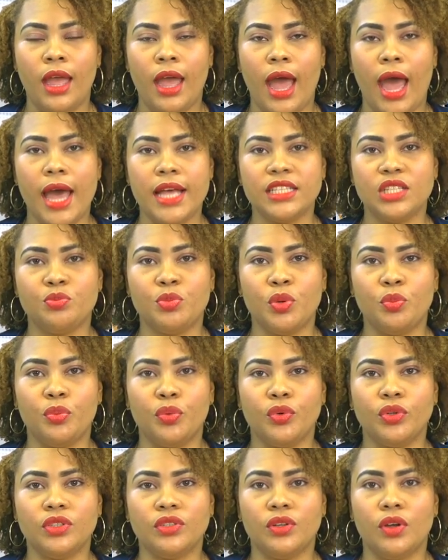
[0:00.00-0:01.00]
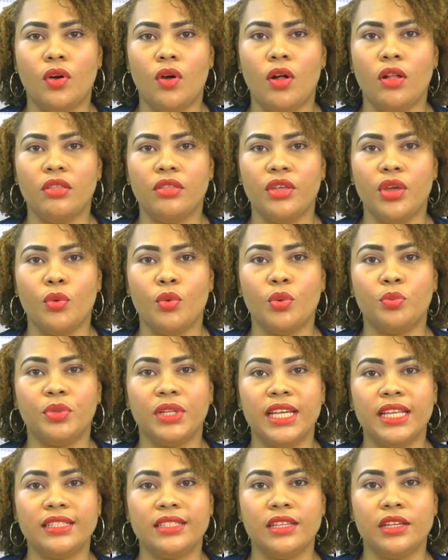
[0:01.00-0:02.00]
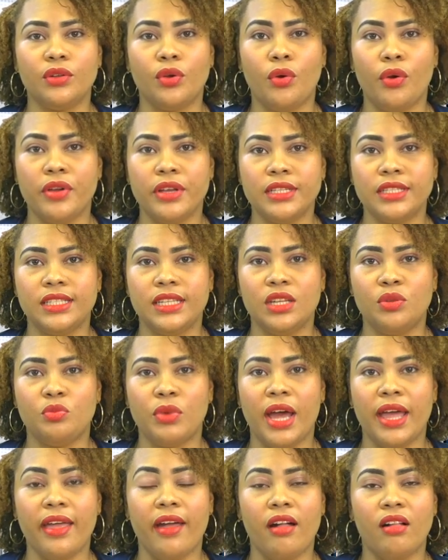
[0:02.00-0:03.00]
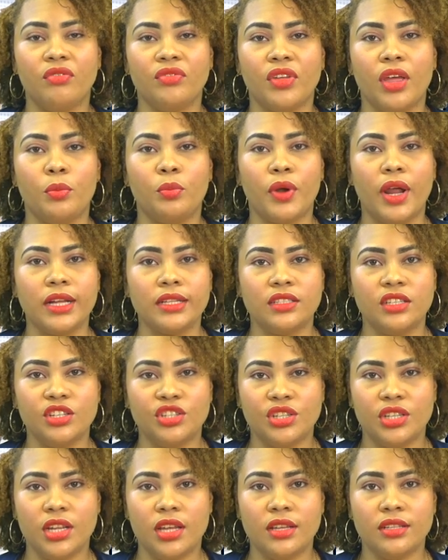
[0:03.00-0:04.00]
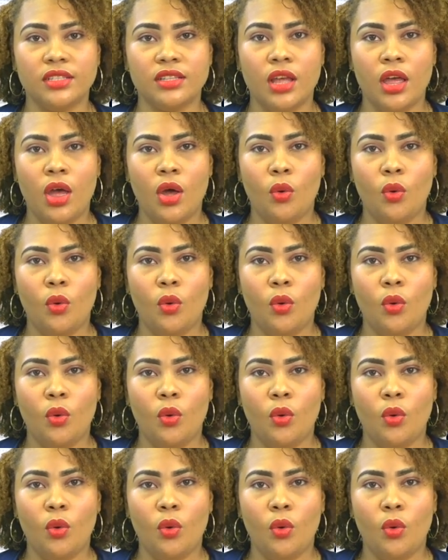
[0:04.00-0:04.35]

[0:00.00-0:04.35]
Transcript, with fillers: As per protocol, they were placed in quarantine by healthcare practitioners